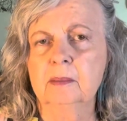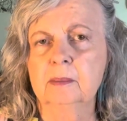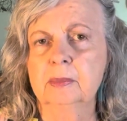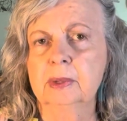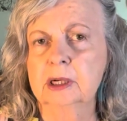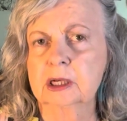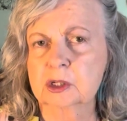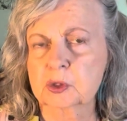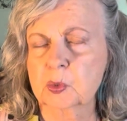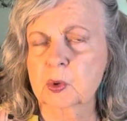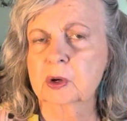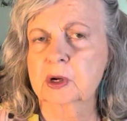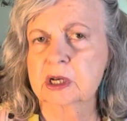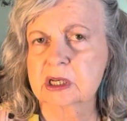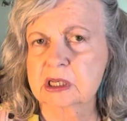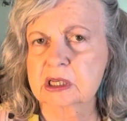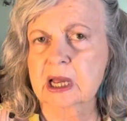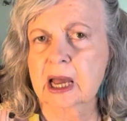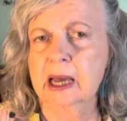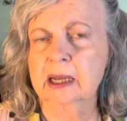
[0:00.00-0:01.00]
but it's where he
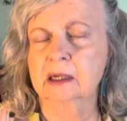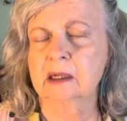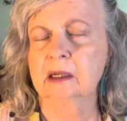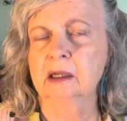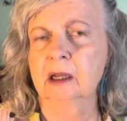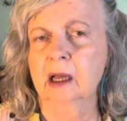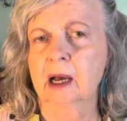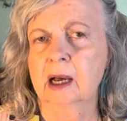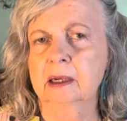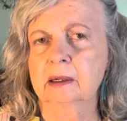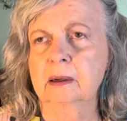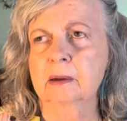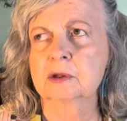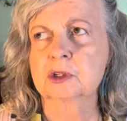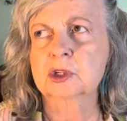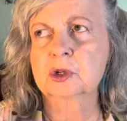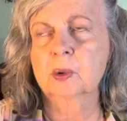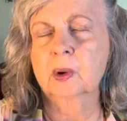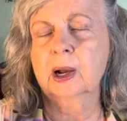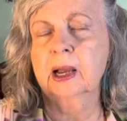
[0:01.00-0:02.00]
sat a lot, and
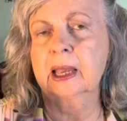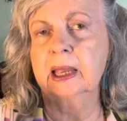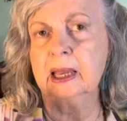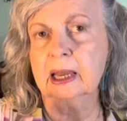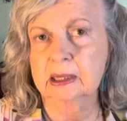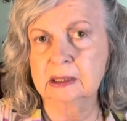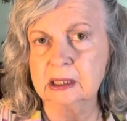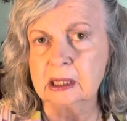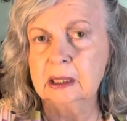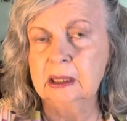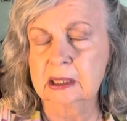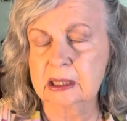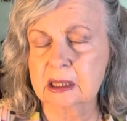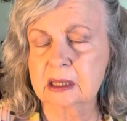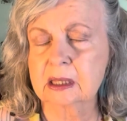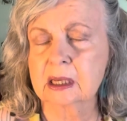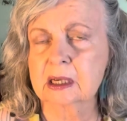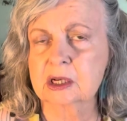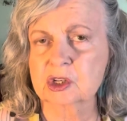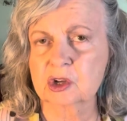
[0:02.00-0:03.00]
so I had to clean
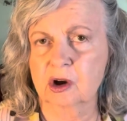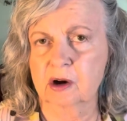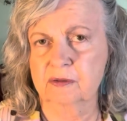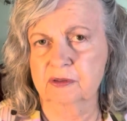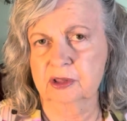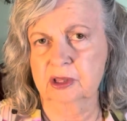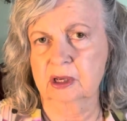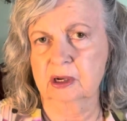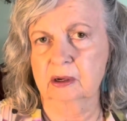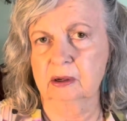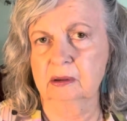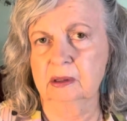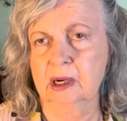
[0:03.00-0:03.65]
things off of there.